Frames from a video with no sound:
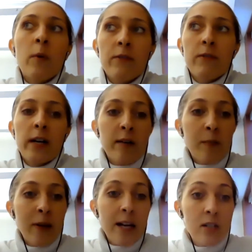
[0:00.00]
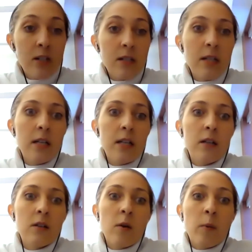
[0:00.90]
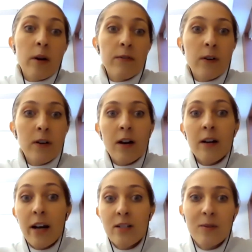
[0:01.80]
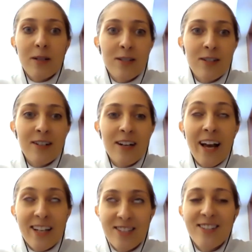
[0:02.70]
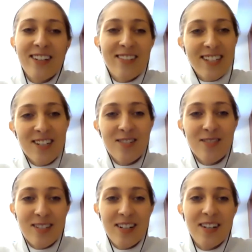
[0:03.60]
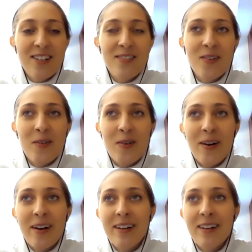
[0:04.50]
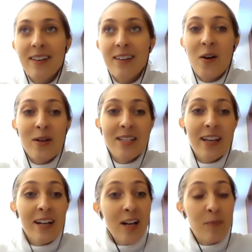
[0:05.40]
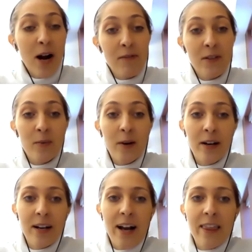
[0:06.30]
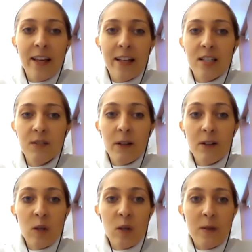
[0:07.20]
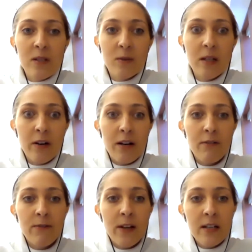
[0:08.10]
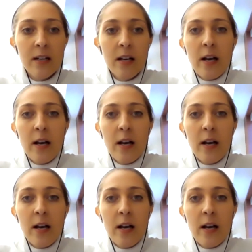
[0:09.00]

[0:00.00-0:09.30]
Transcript: work for a government agency or work for a national estuarine research reserve or go into like nonprofit work, I think this fellowship is a really great fit